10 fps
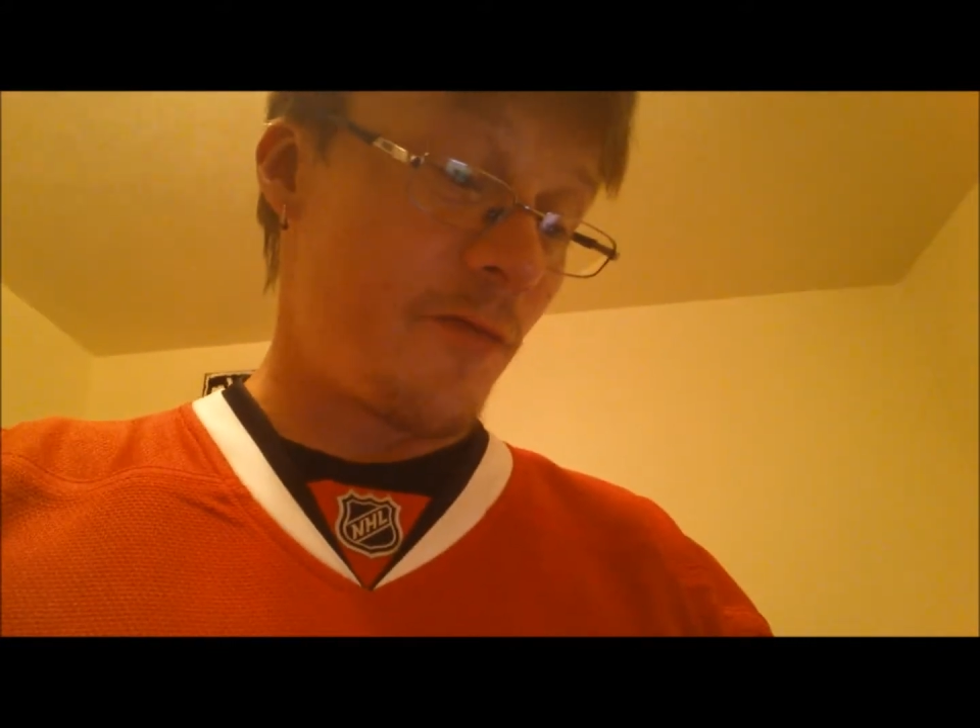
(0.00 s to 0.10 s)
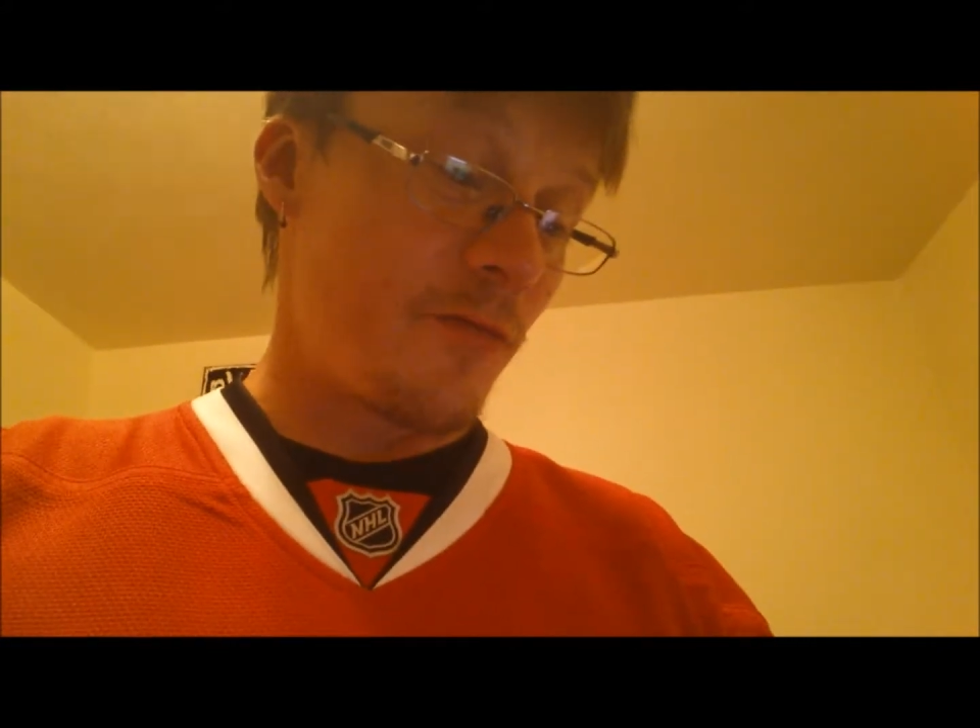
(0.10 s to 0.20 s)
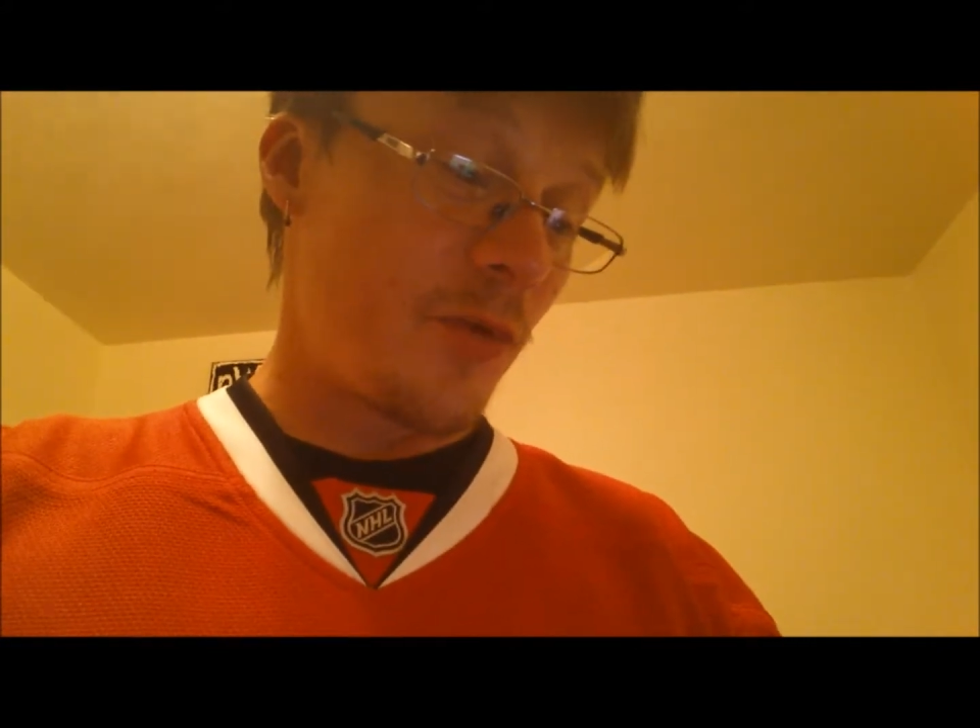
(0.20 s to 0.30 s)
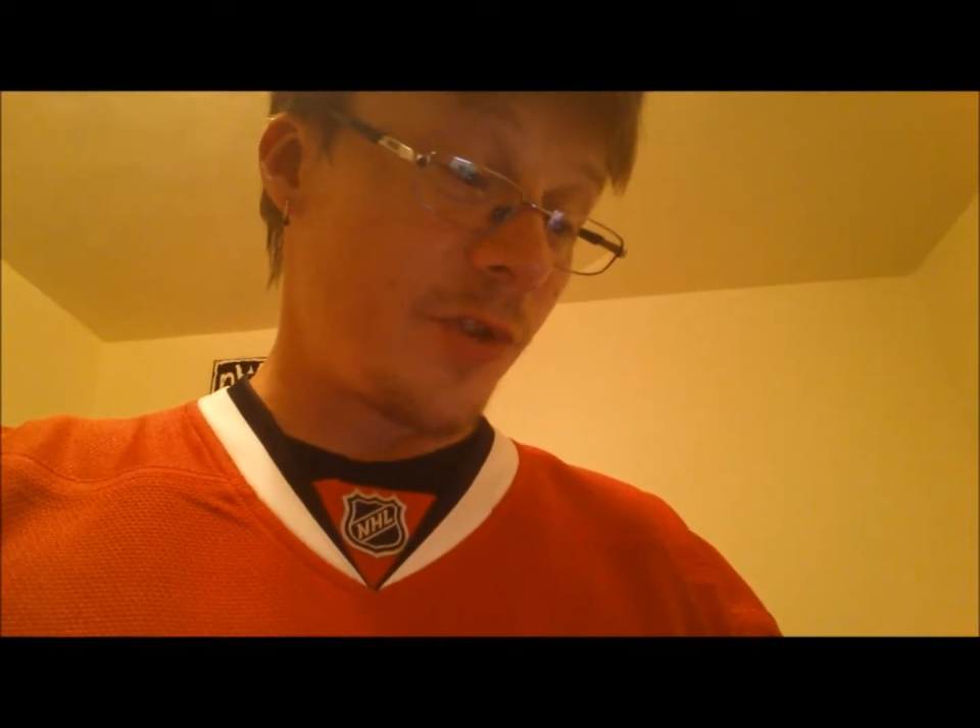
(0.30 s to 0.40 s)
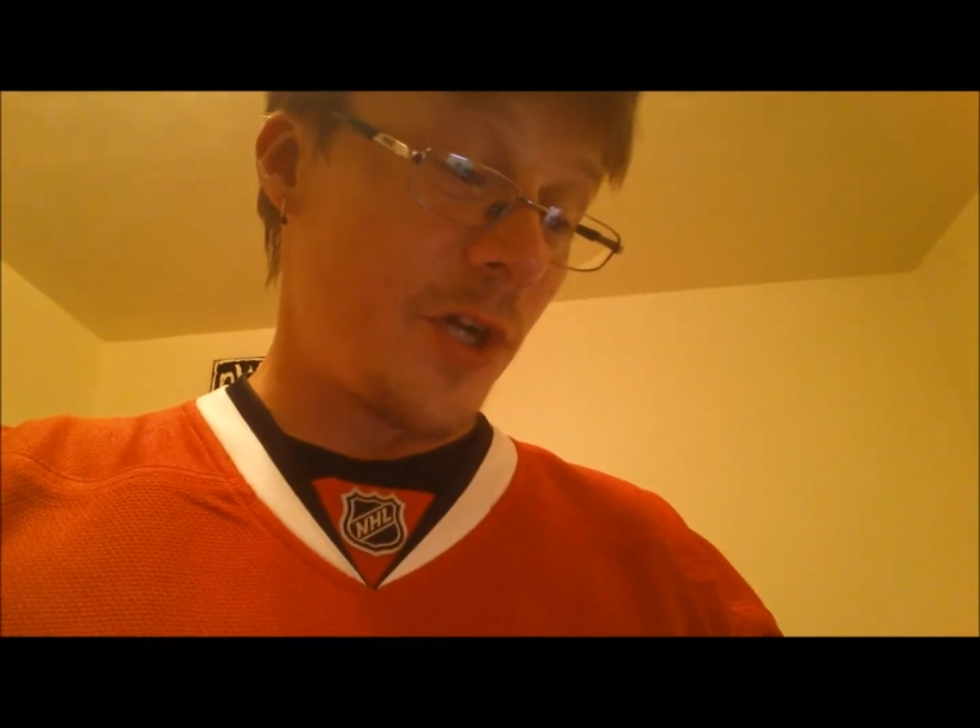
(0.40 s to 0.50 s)

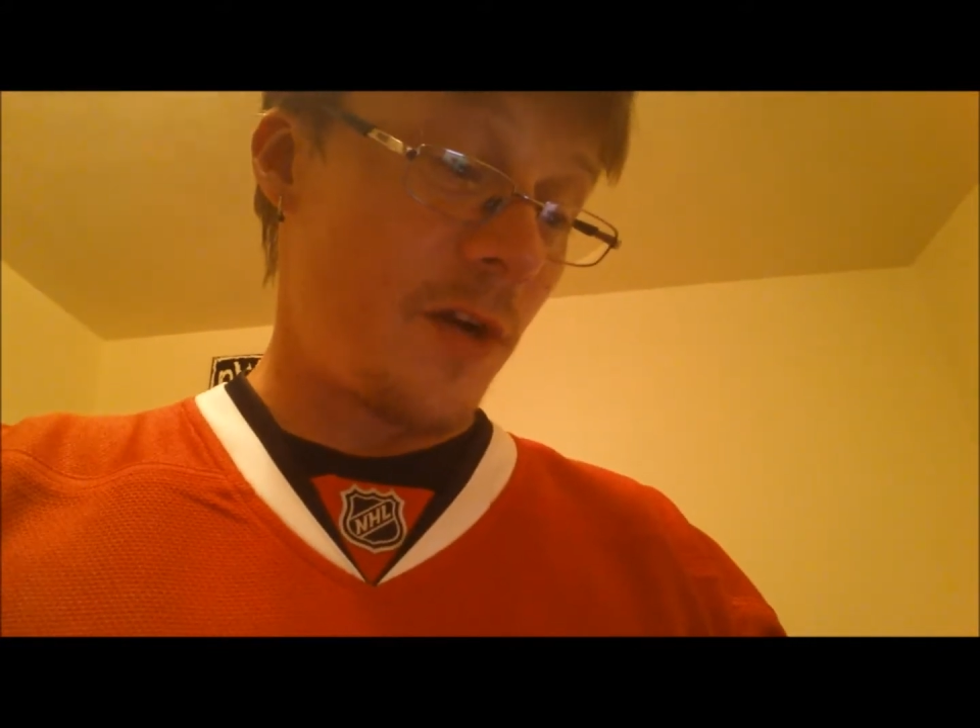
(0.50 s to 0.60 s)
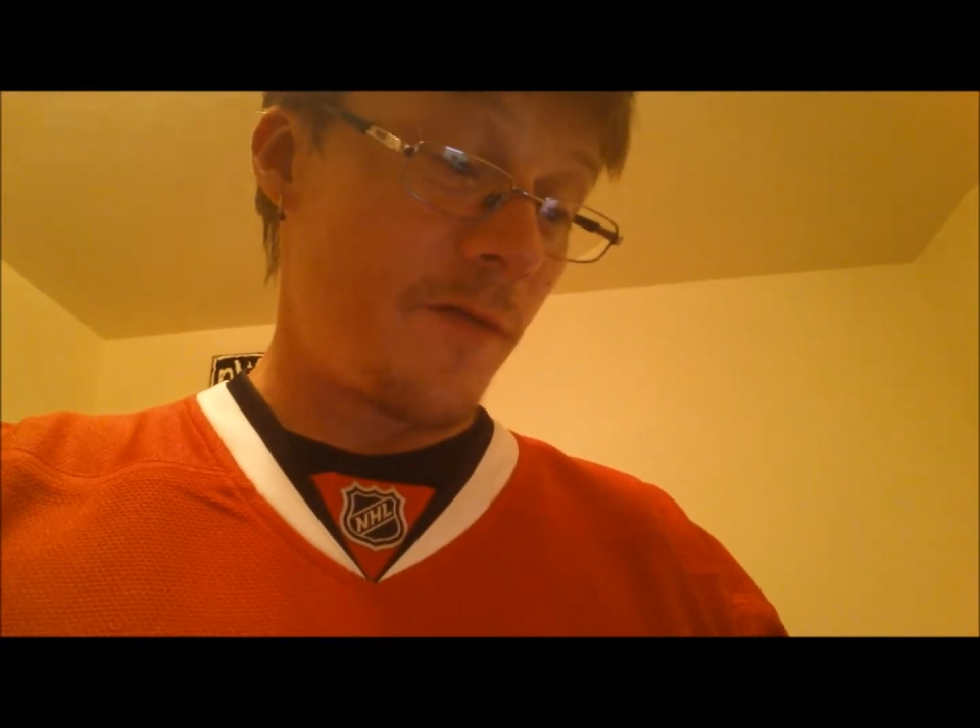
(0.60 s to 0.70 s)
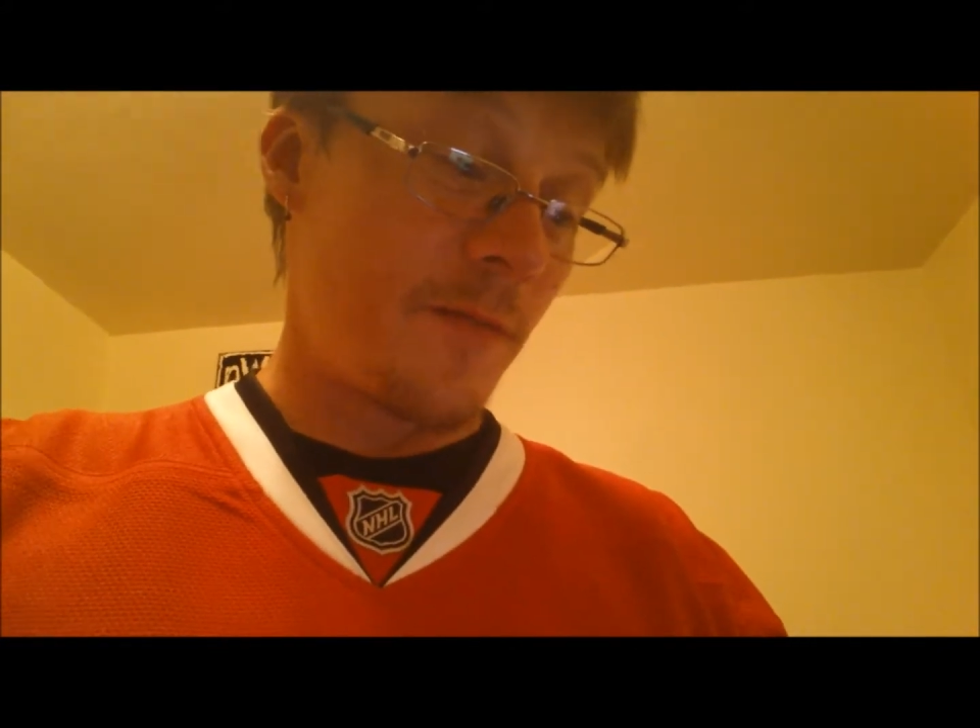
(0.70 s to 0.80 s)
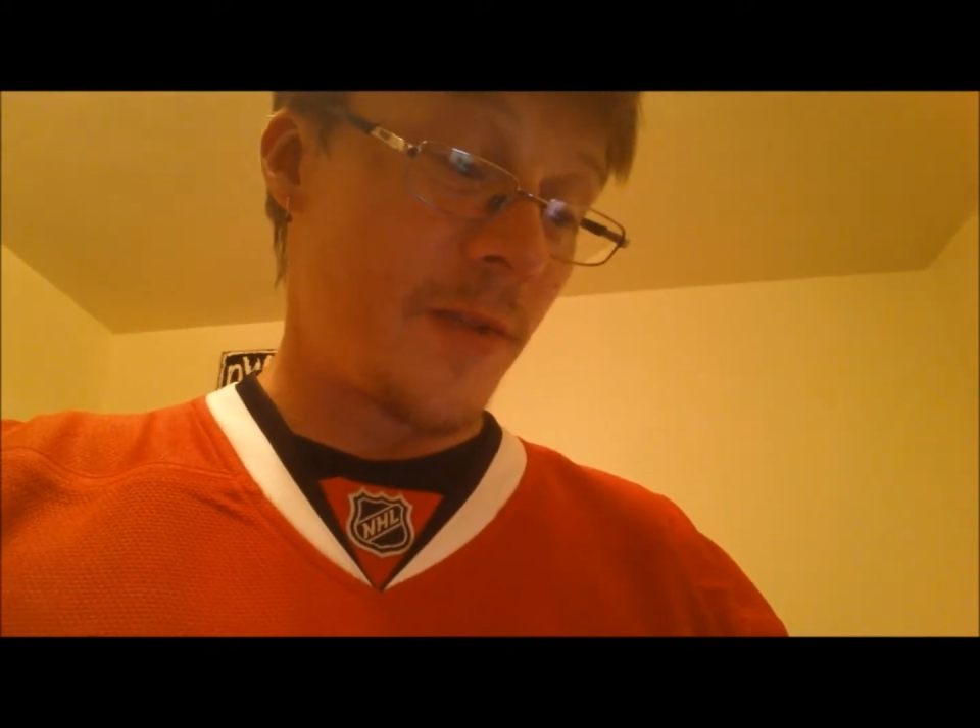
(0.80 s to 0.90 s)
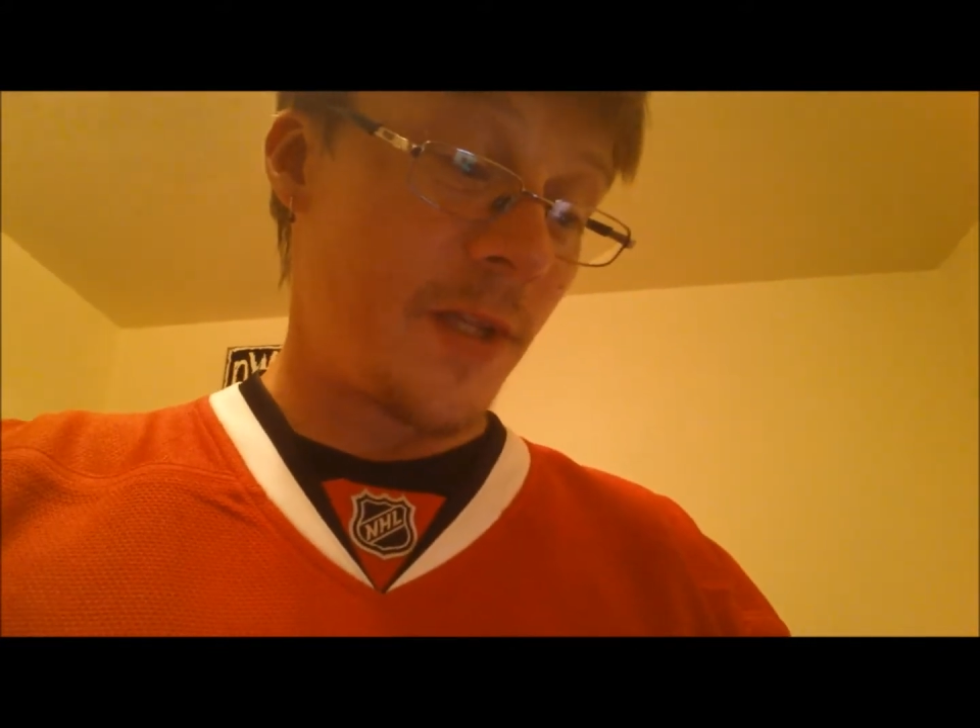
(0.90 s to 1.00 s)
Evan
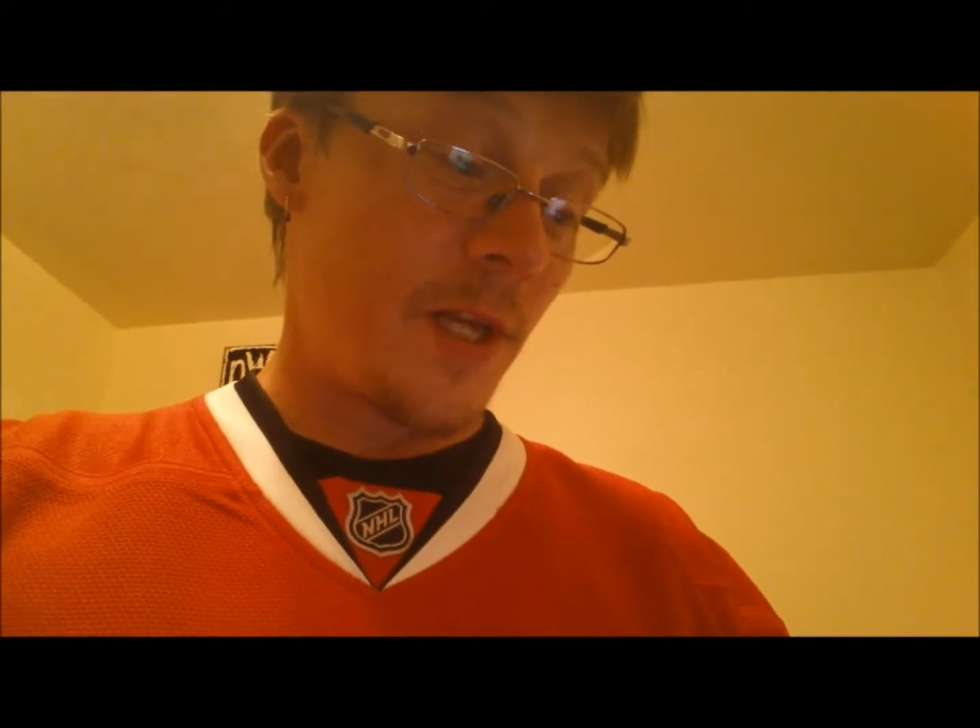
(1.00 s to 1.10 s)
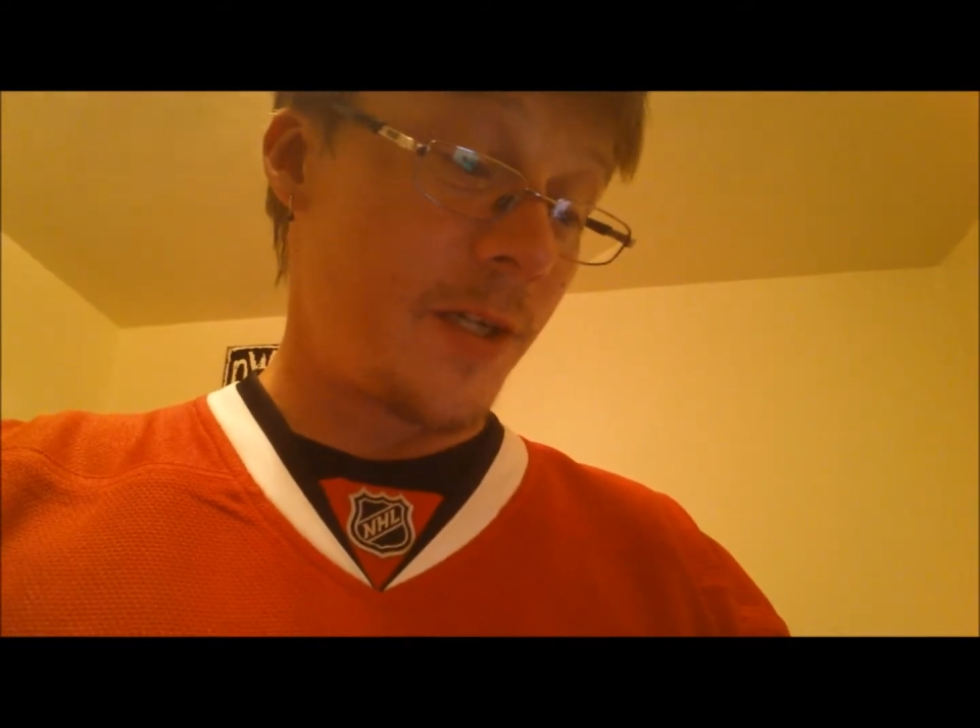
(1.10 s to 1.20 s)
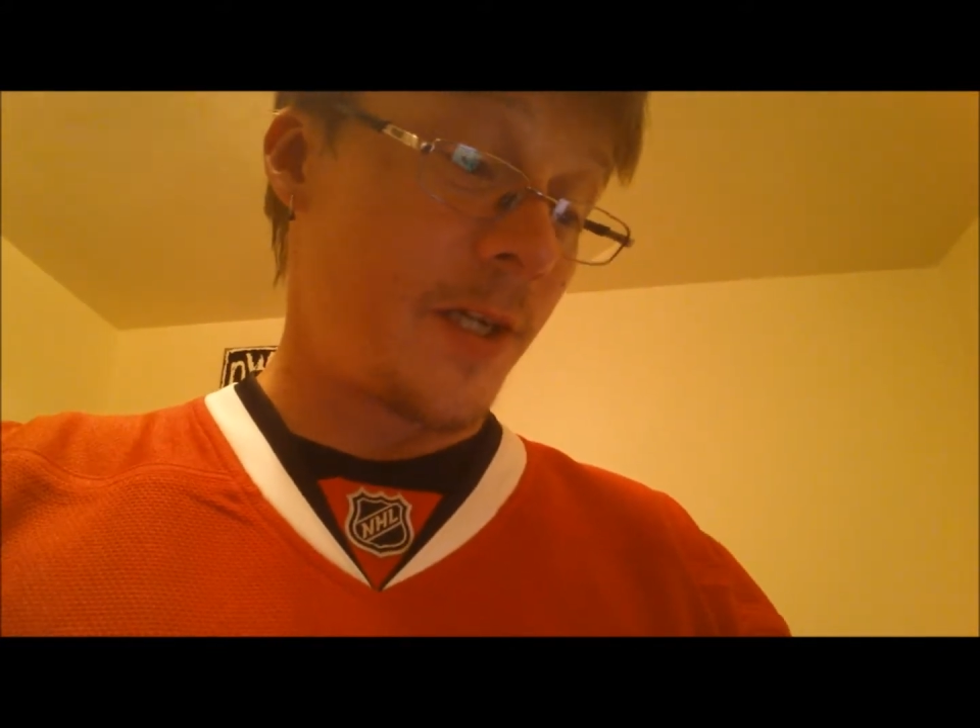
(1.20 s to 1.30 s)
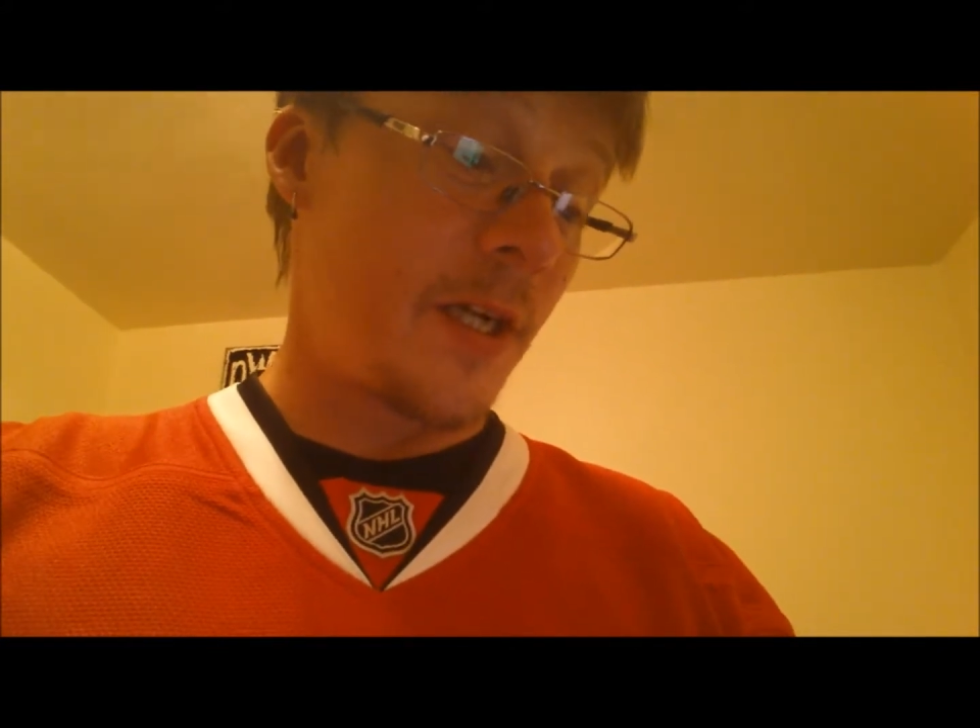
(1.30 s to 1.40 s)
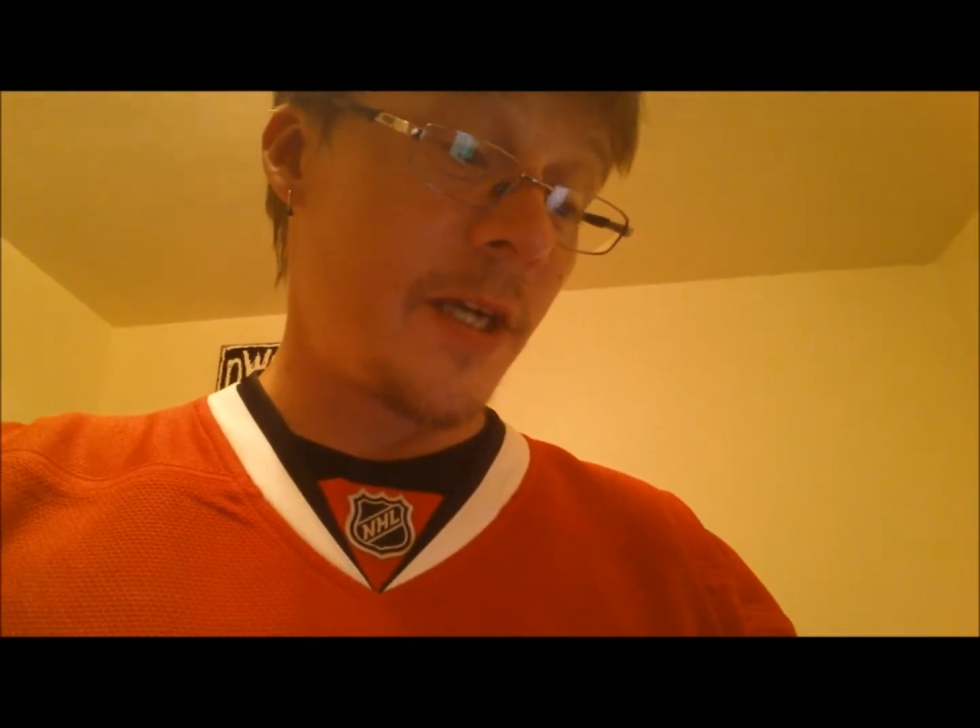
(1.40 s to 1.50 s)
Bouchard from the London